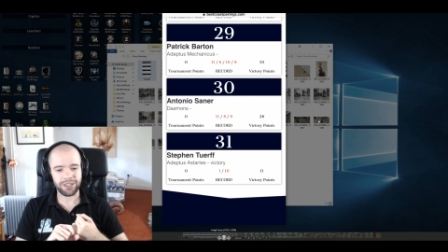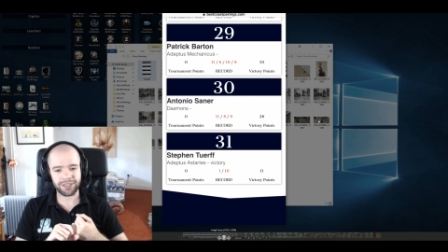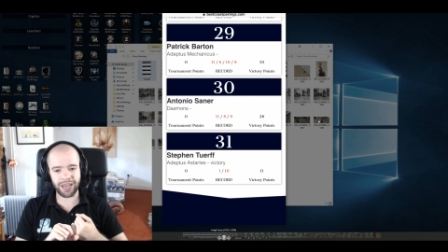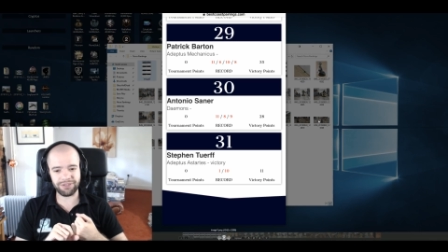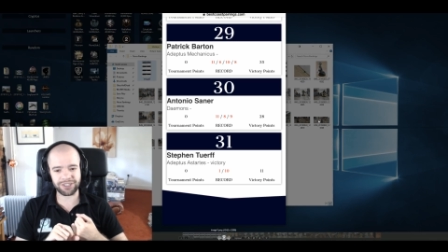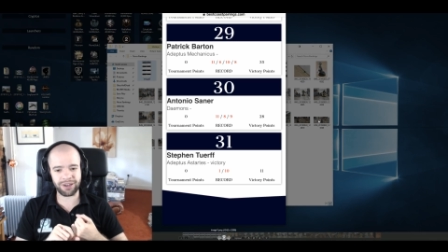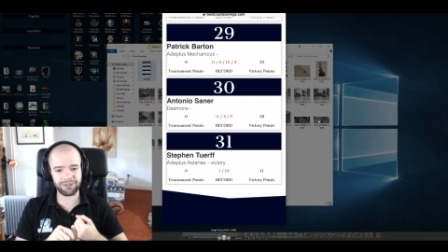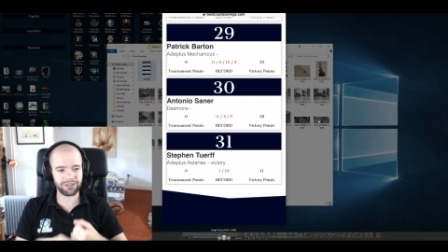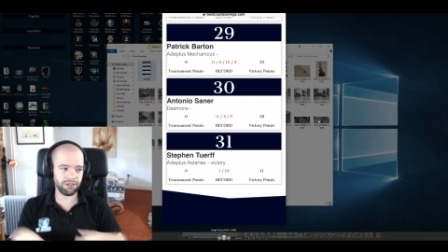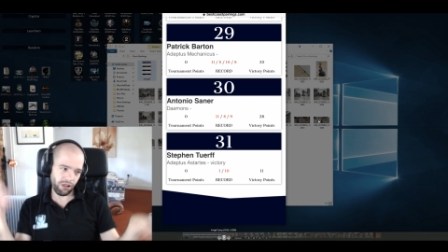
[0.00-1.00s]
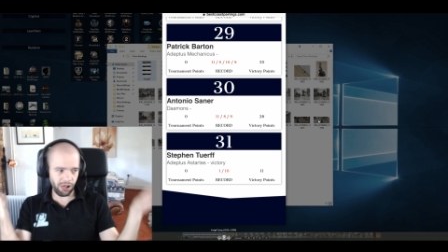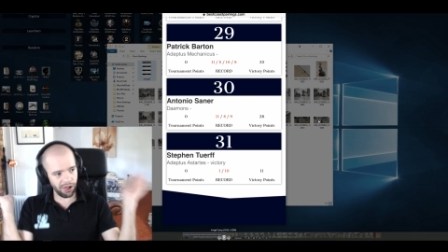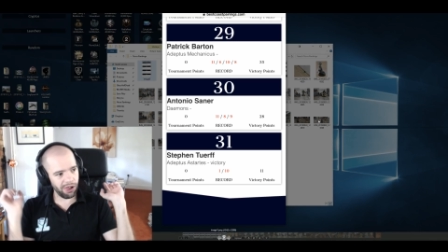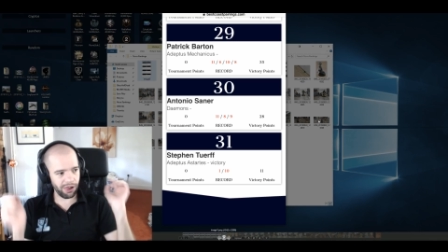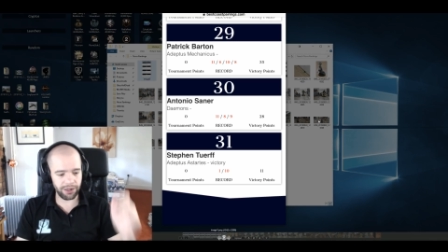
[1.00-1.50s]
They've just come and said,
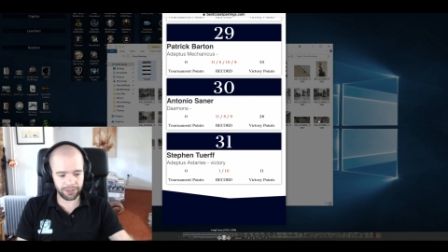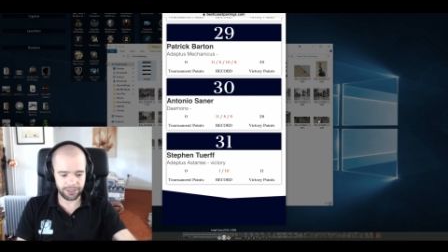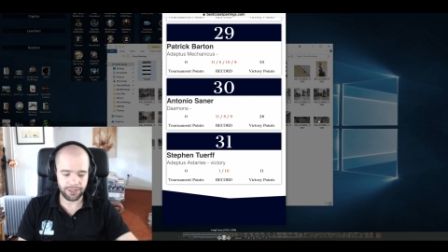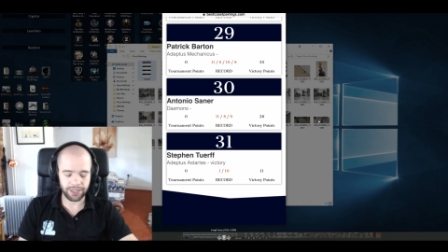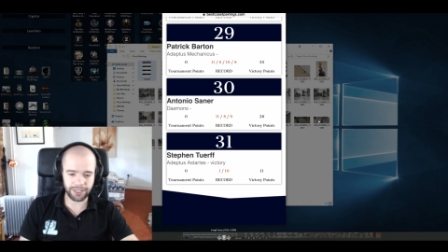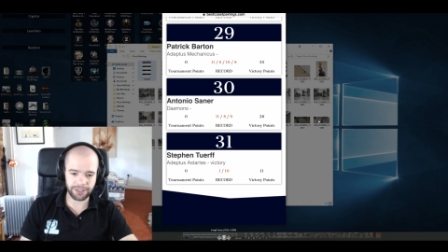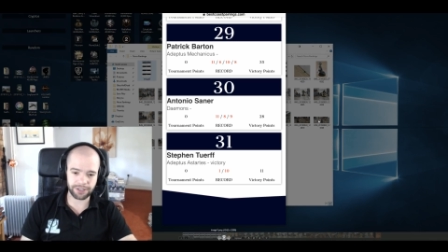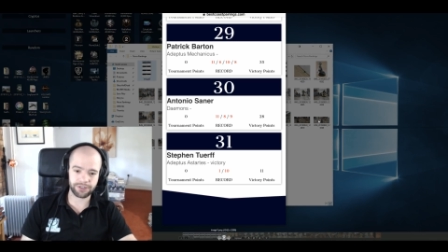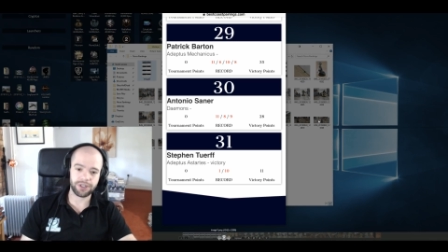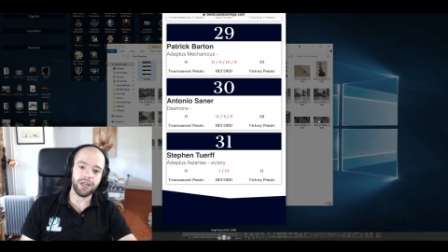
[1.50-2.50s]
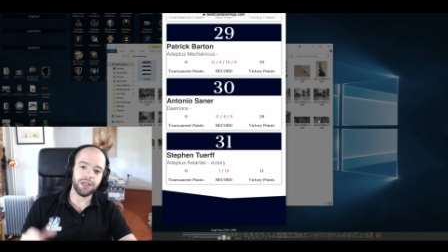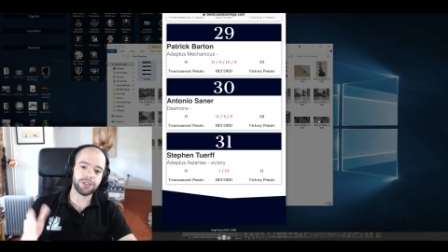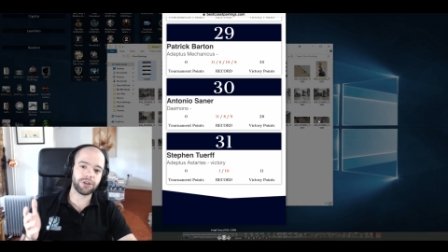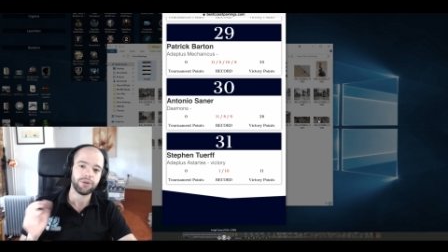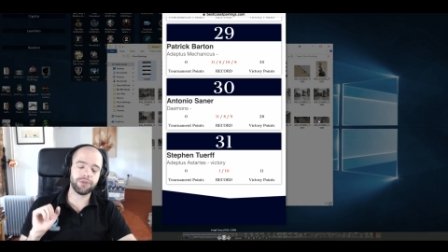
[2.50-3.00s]
oh, idiots.
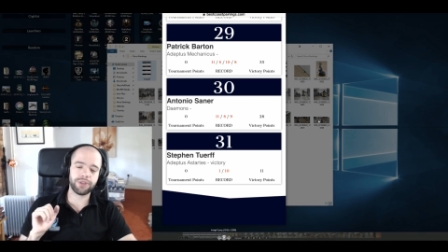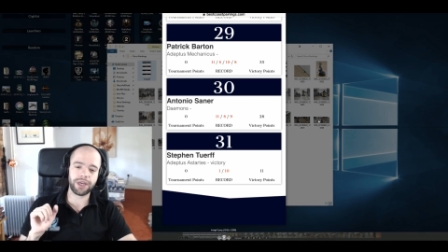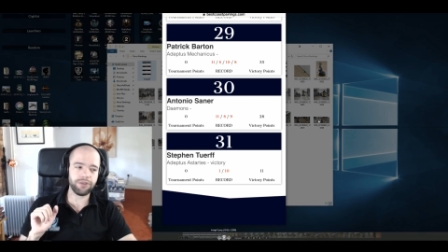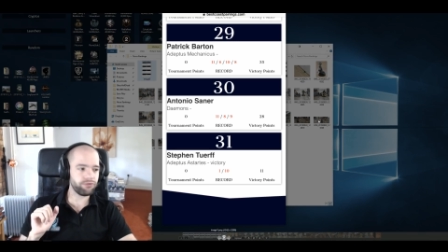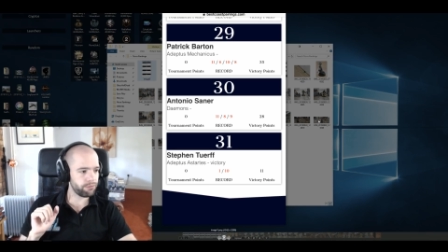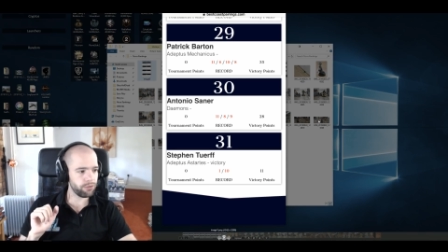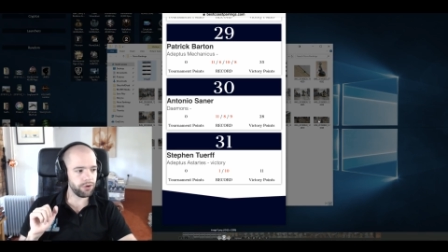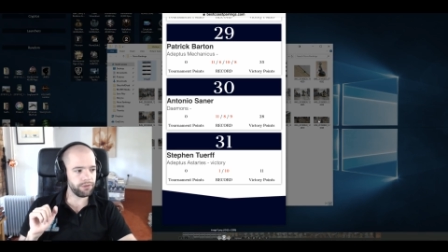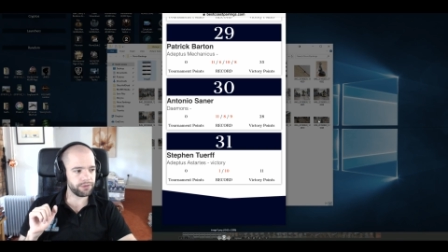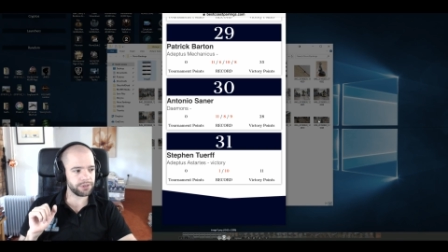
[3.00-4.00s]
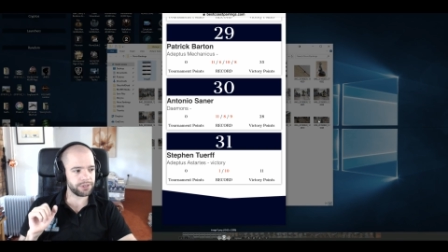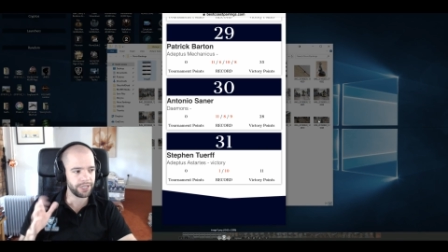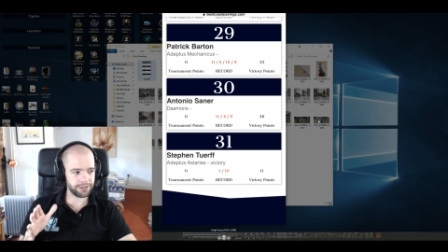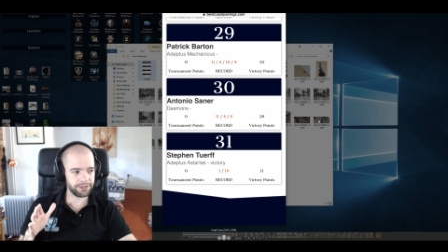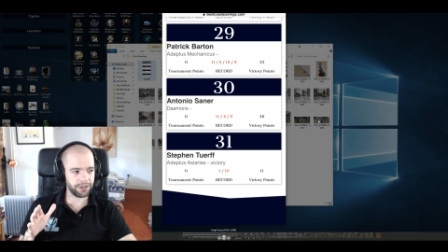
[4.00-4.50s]
So they removed
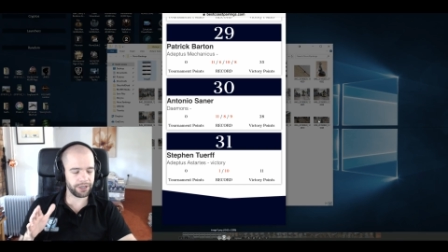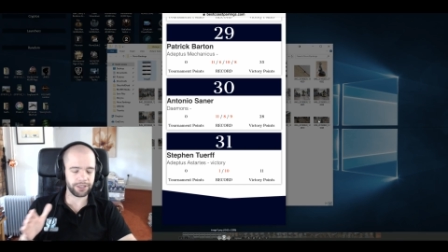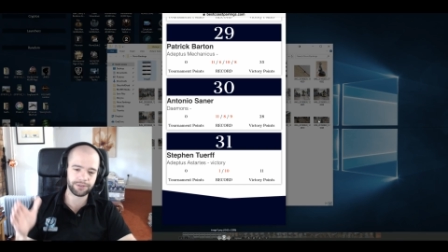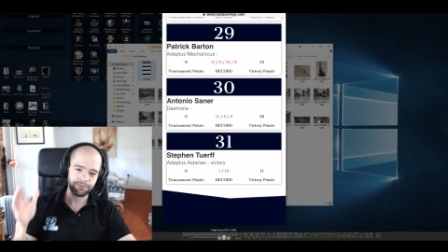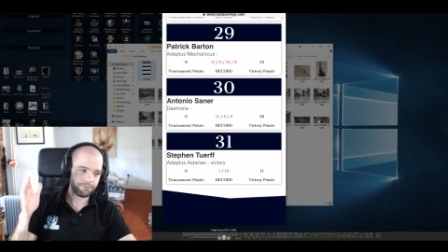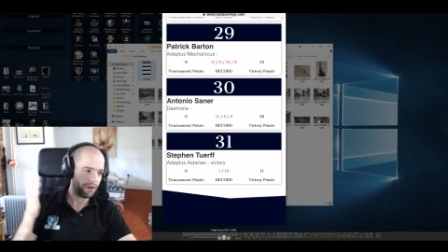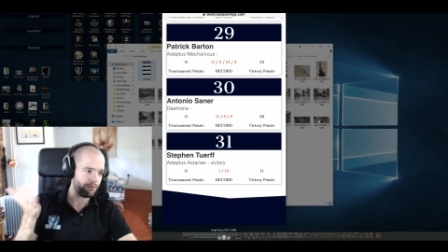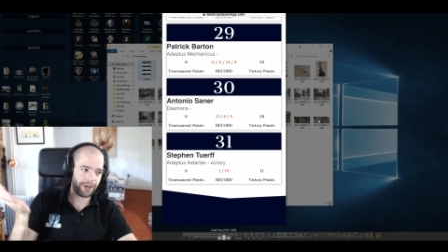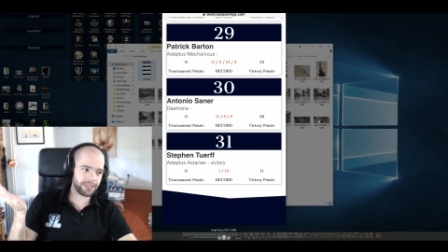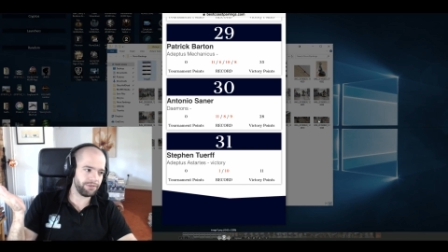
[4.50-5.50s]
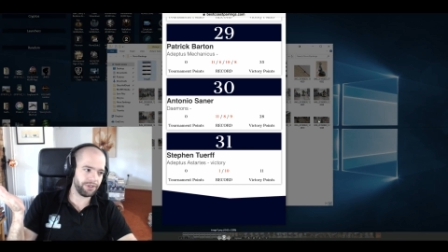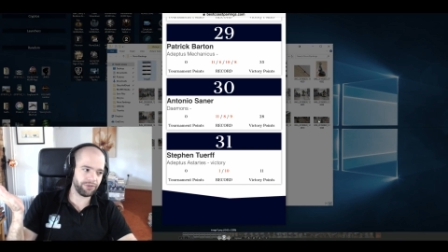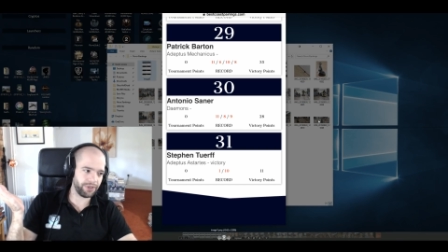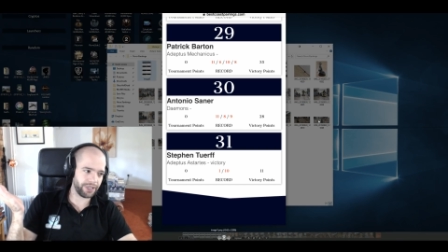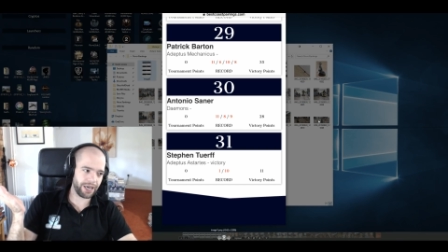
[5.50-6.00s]
Death Denied effectively
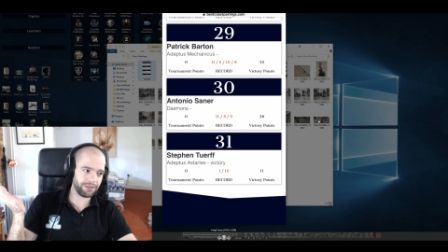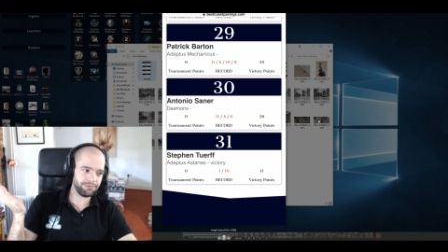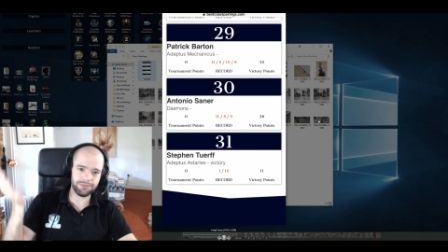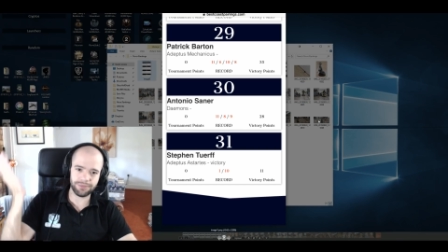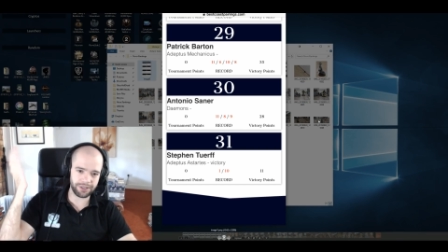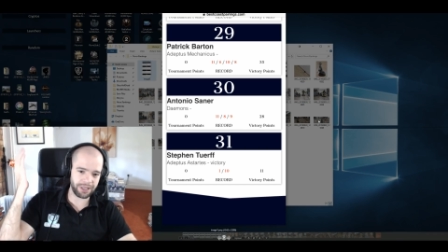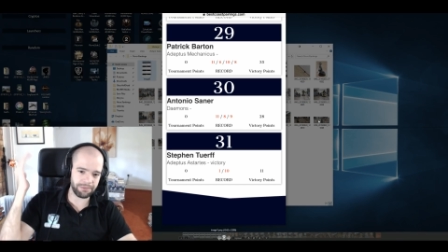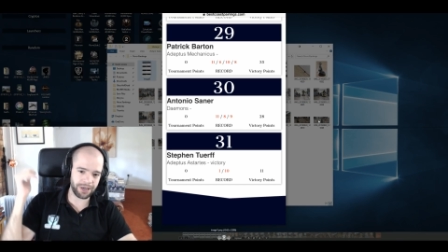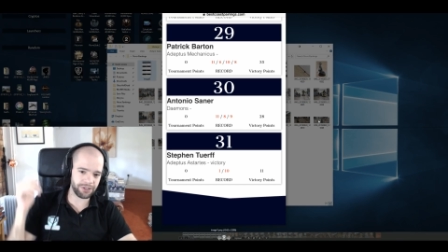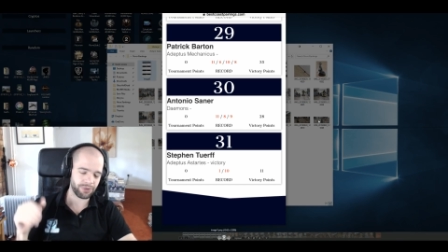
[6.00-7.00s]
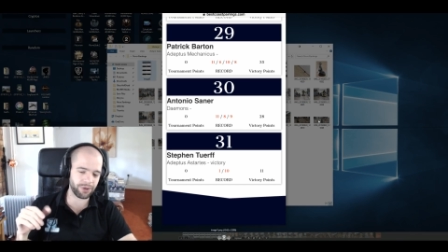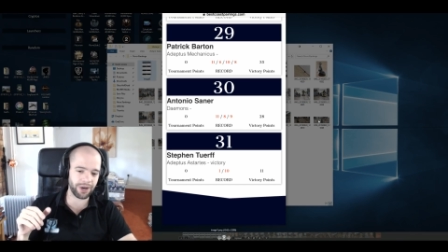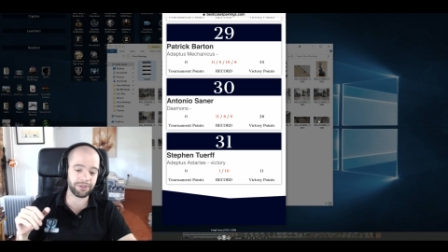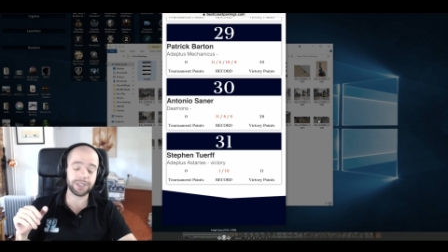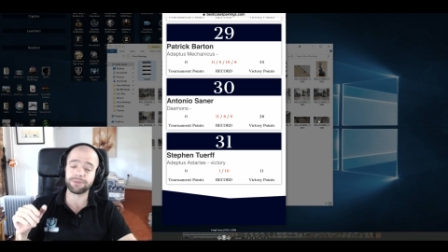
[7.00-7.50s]
from the game, like they may as well have.